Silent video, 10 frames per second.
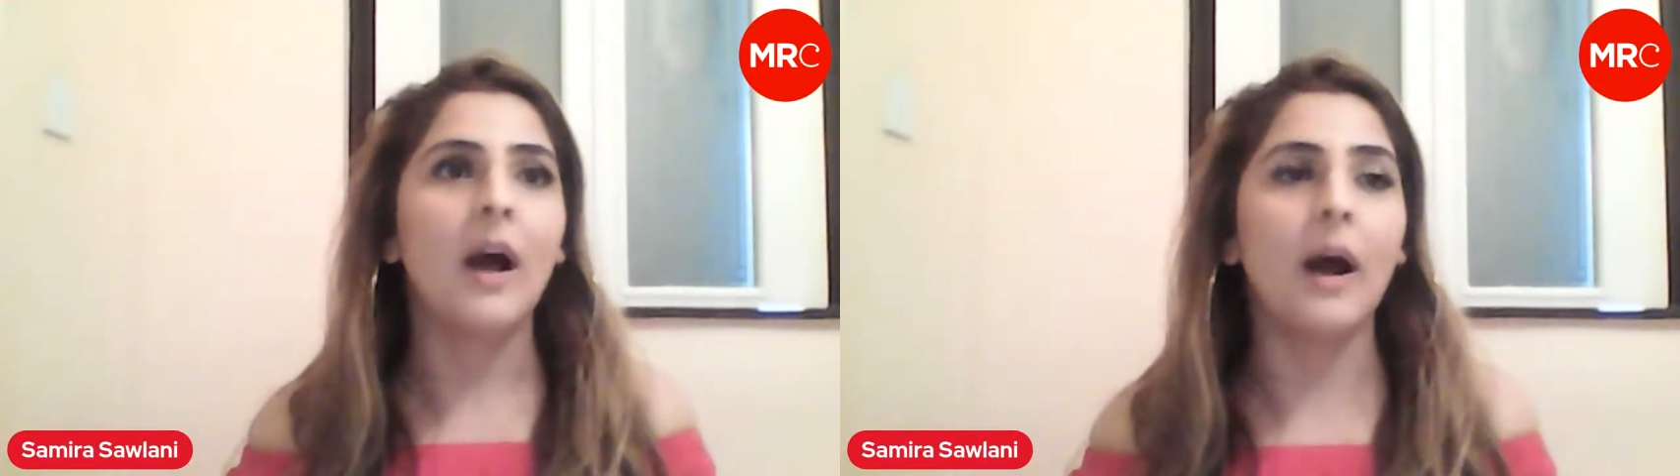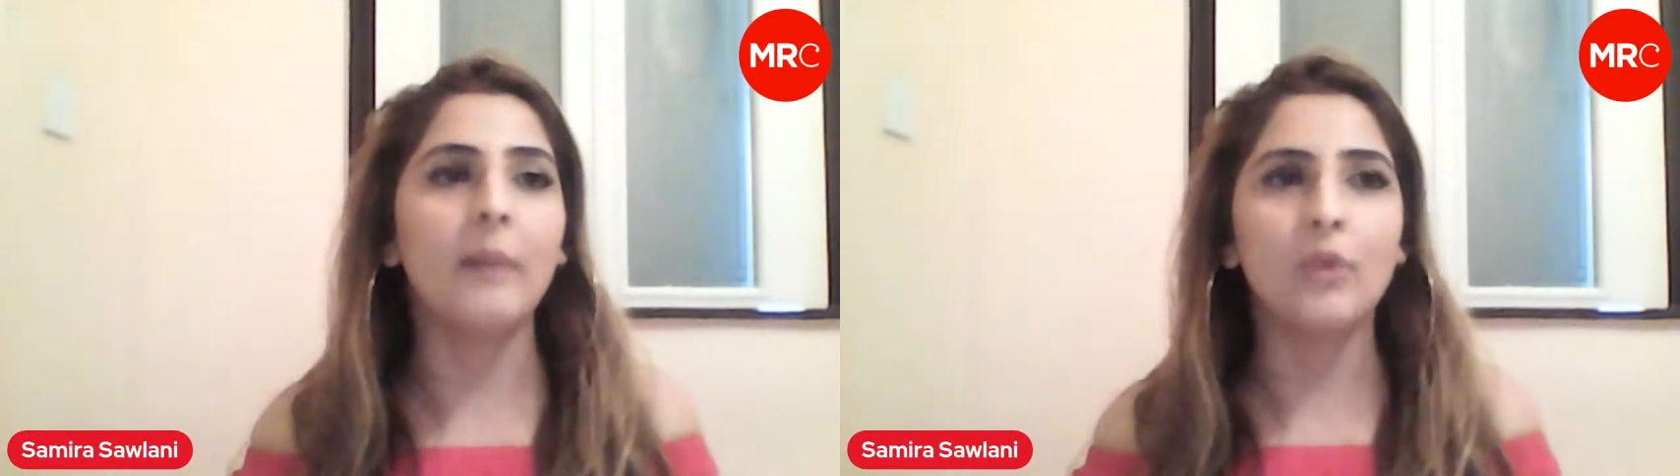
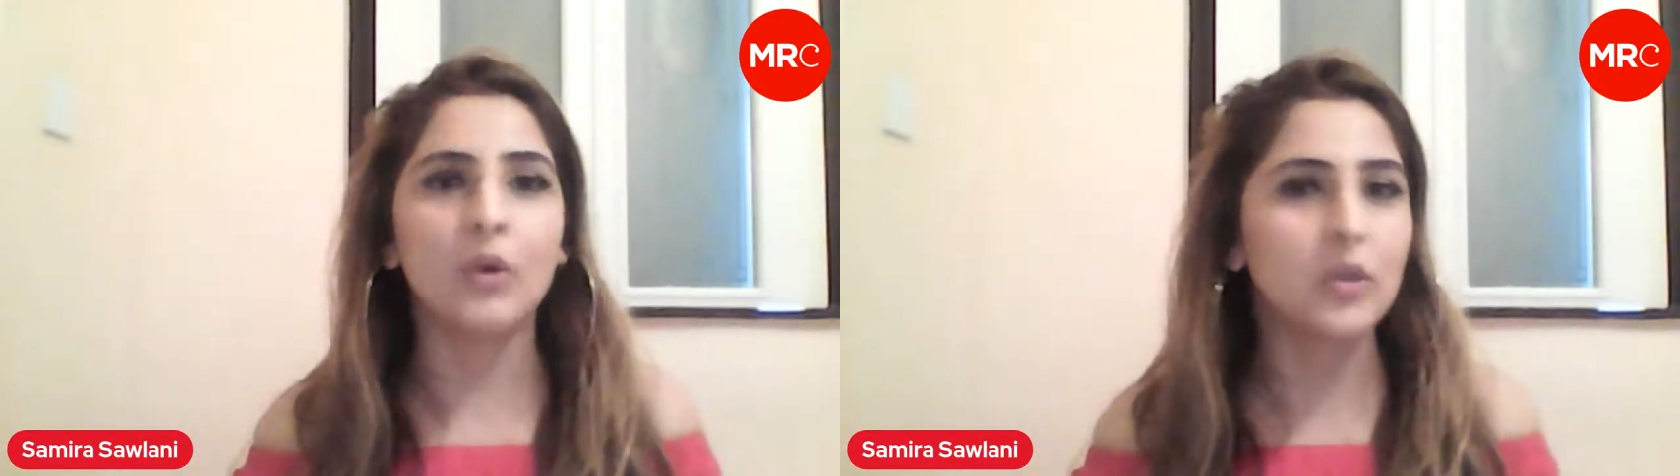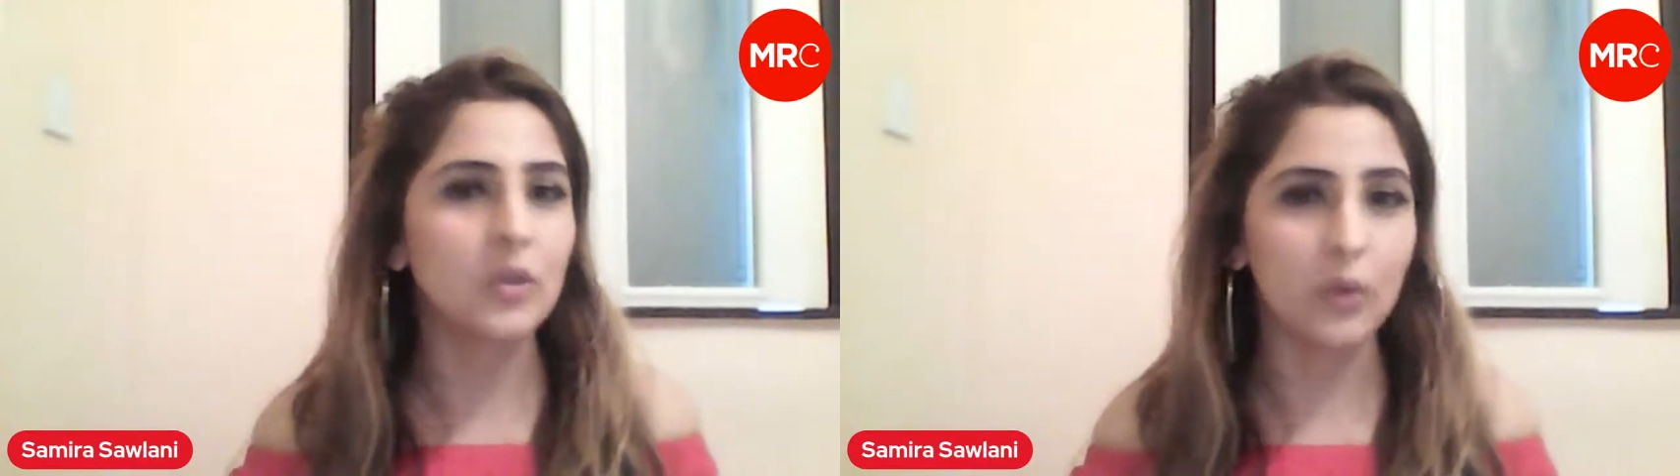I'm
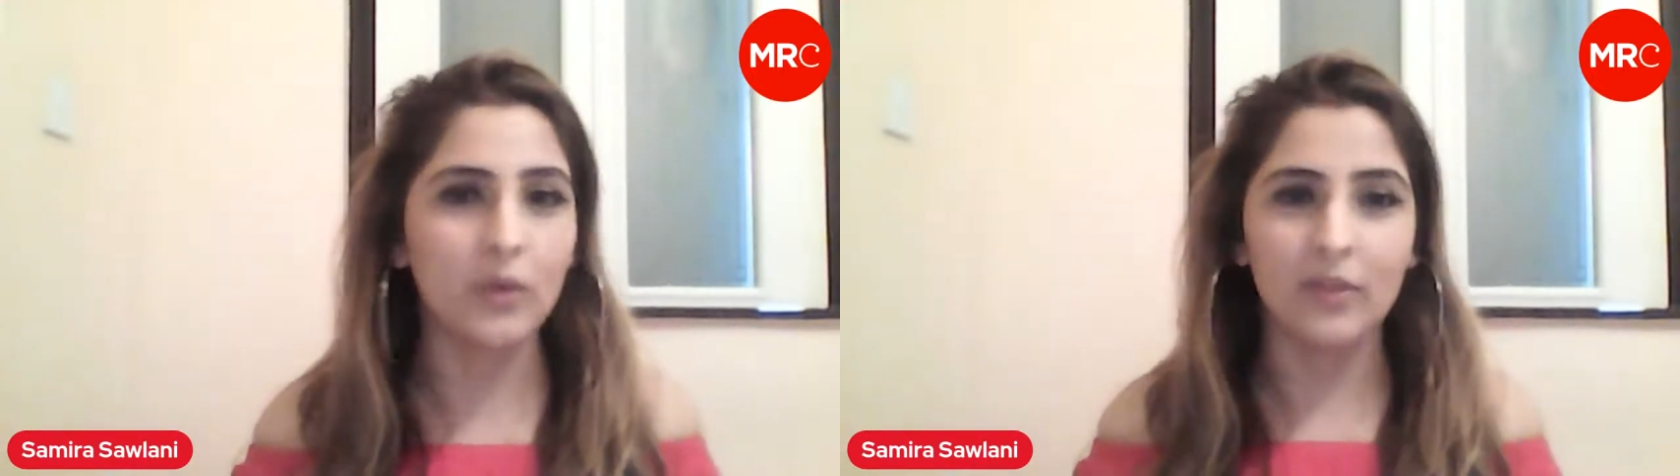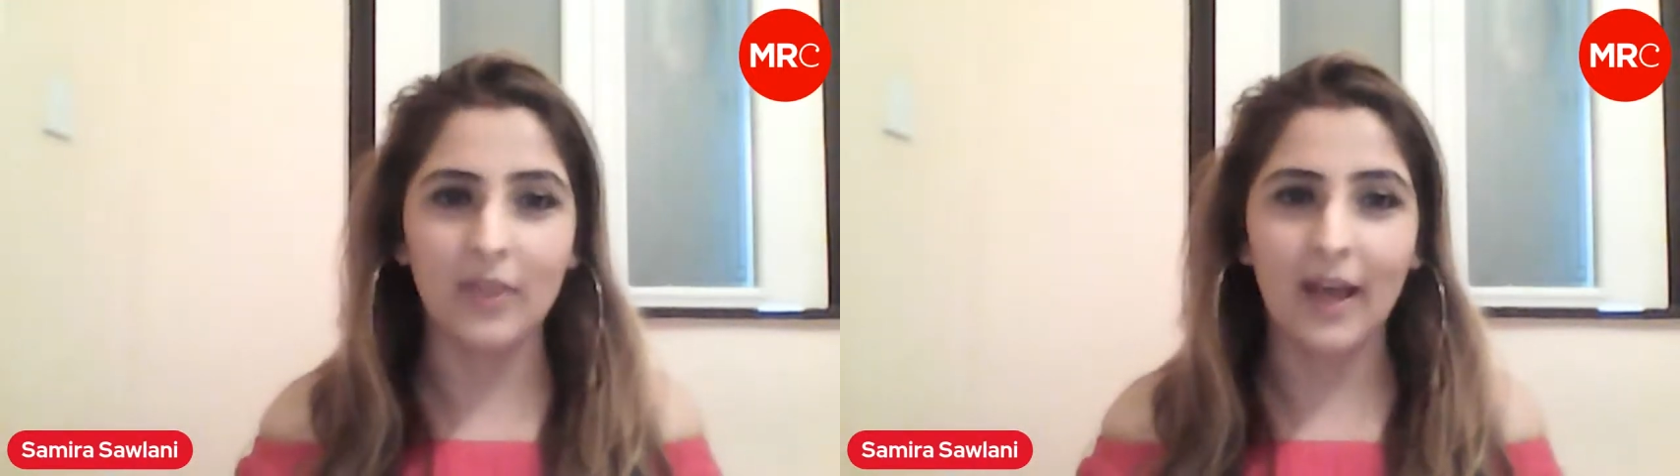not sure
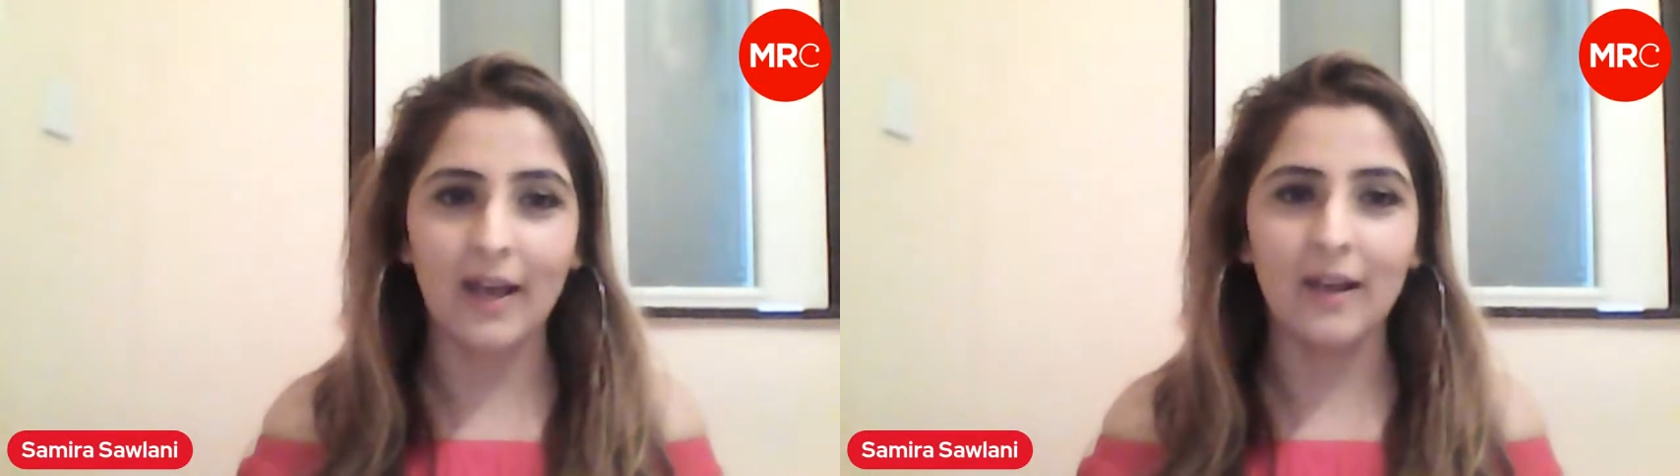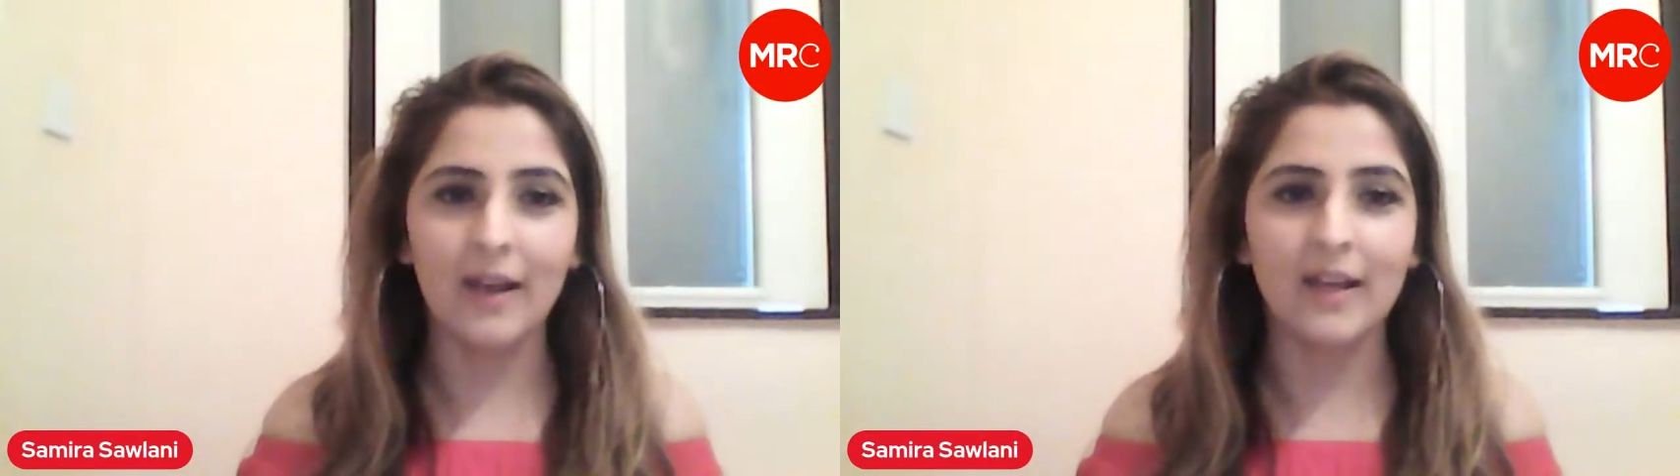that